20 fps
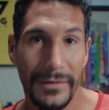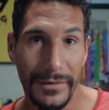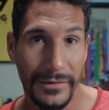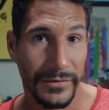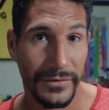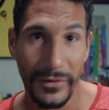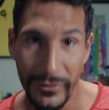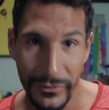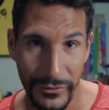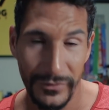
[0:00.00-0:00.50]

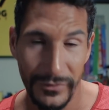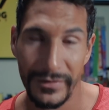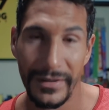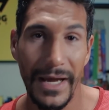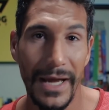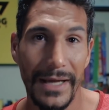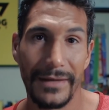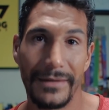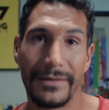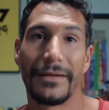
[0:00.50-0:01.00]
social
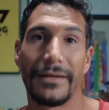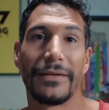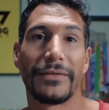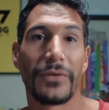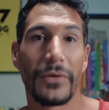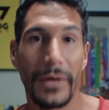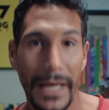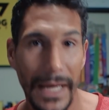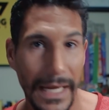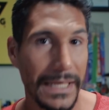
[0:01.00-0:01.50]
sciences
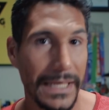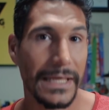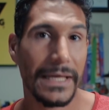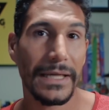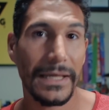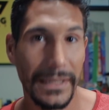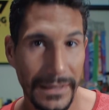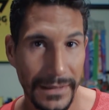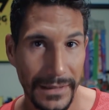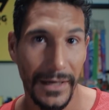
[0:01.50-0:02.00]
or
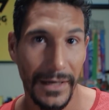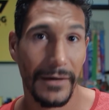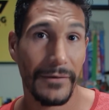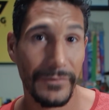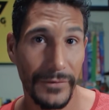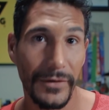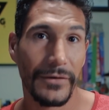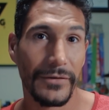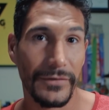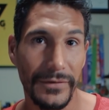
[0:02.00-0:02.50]
any
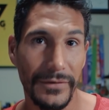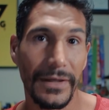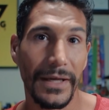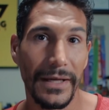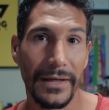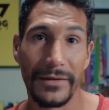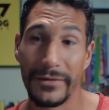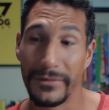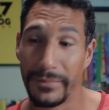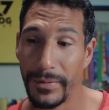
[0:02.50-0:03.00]
of those
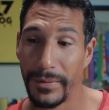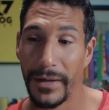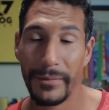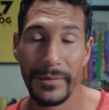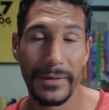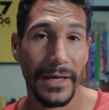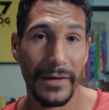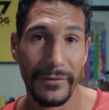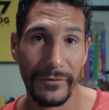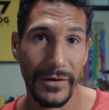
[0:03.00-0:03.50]
things,
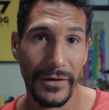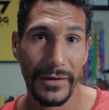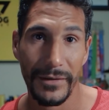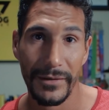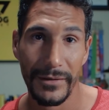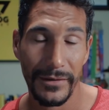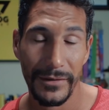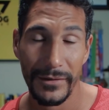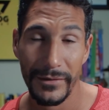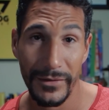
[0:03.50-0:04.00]
probably not
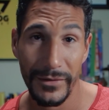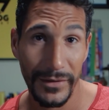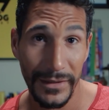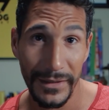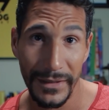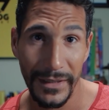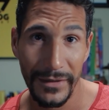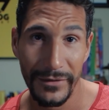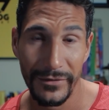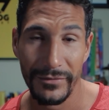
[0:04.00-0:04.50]
very good
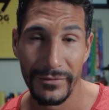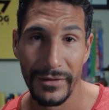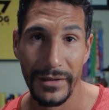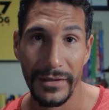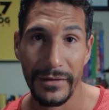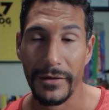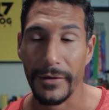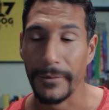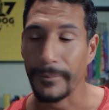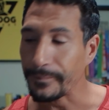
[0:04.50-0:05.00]
in history
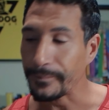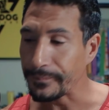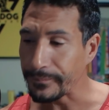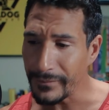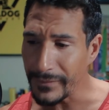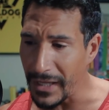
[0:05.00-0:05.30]
either.